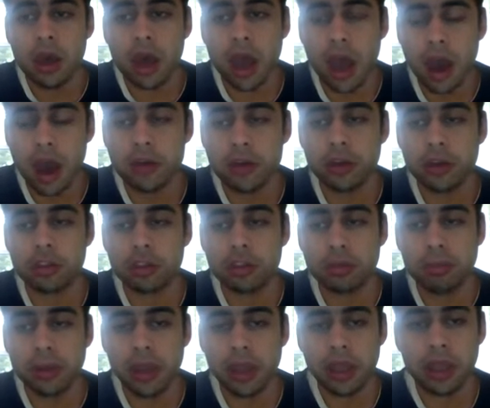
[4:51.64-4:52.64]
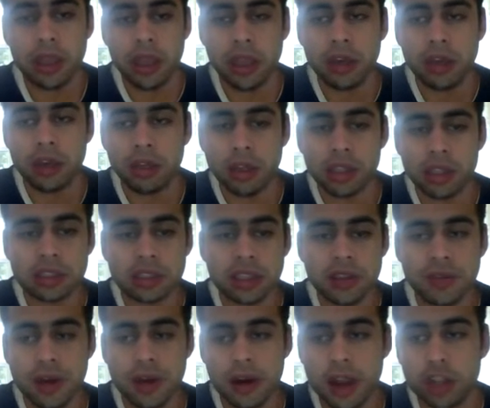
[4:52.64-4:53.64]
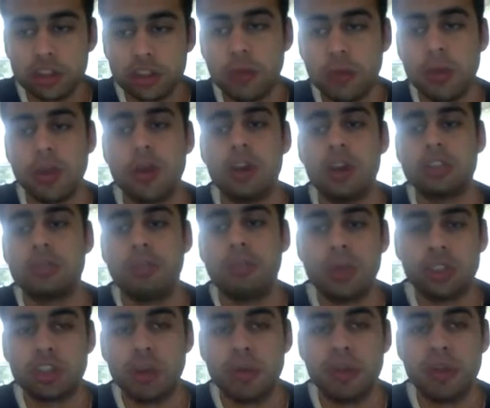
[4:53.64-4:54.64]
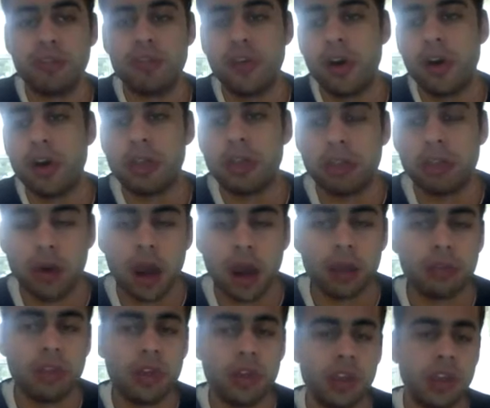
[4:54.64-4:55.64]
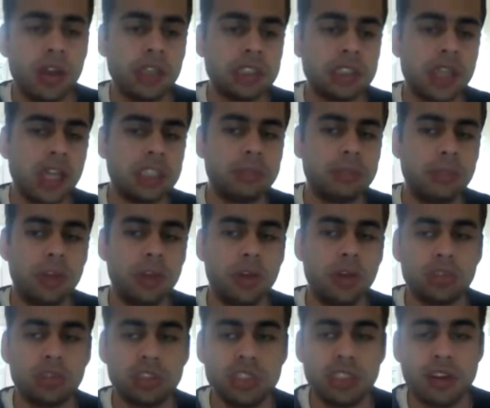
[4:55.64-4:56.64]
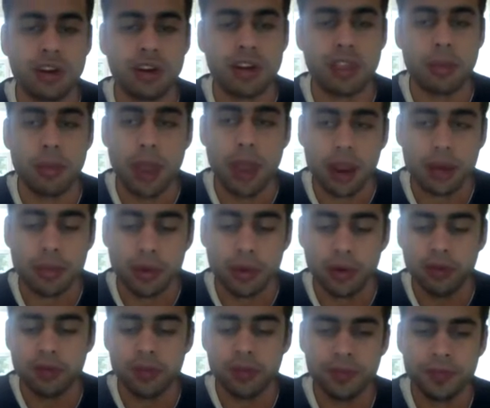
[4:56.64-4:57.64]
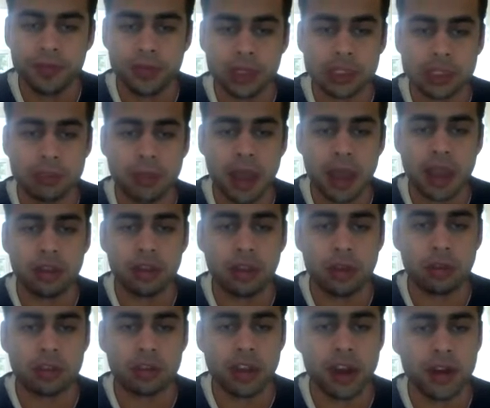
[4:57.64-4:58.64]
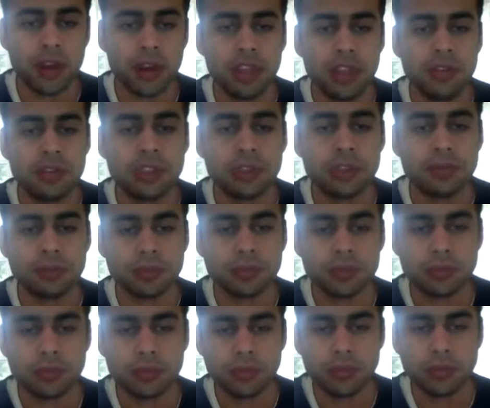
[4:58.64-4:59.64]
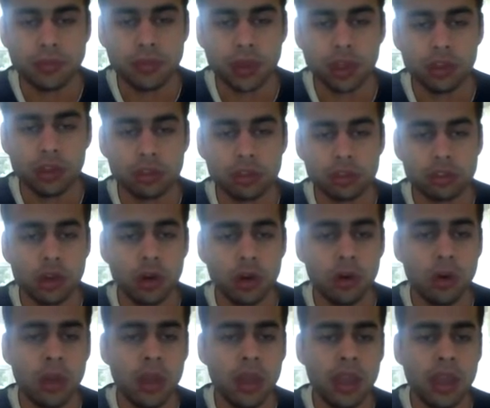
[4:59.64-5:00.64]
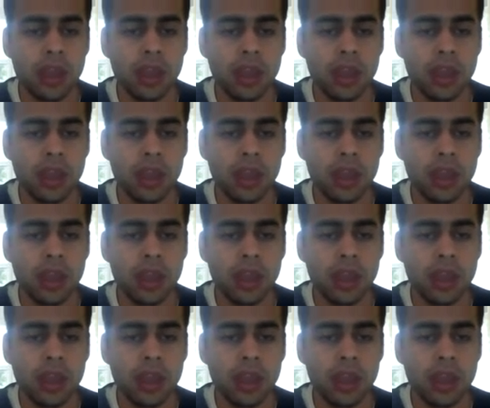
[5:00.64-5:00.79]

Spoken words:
how you should play in this variation, because bishop f4 throughout the years has been considered the main move, despite the alternatives. So